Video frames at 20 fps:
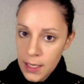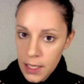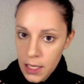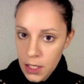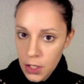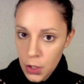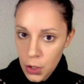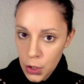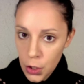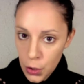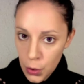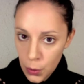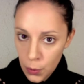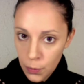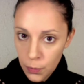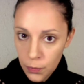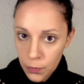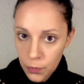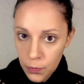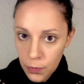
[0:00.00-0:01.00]
thing to do
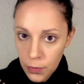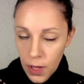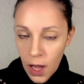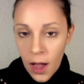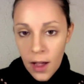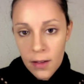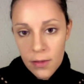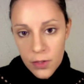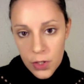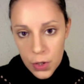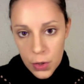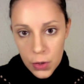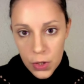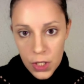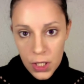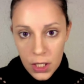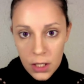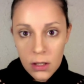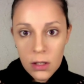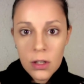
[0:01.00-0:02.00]
after
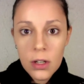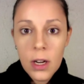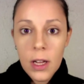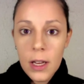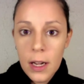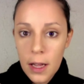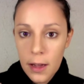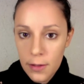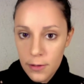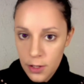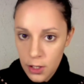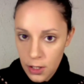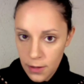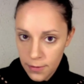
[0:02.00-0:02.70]
concealer and after the